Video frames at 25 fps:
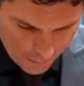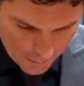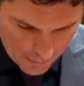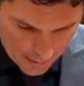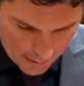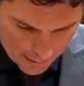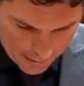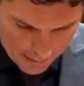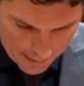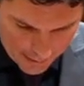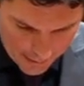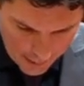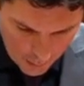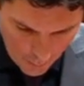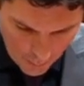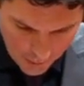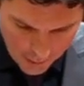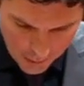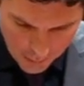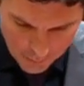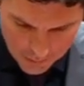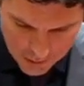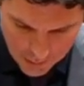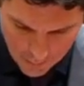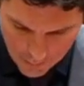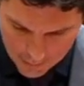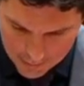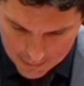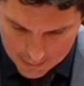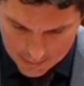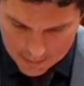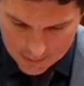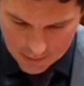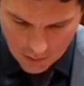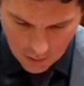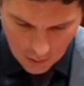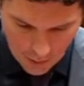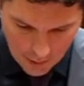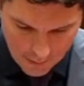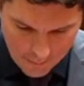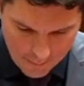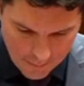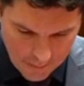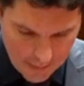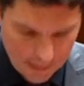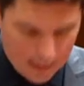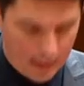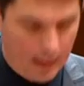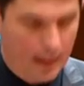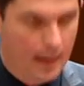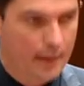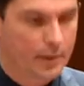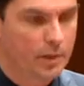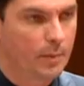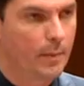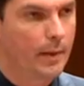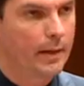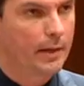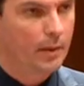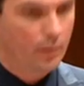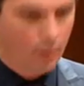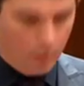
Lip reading: And anyone who has spent any time in large media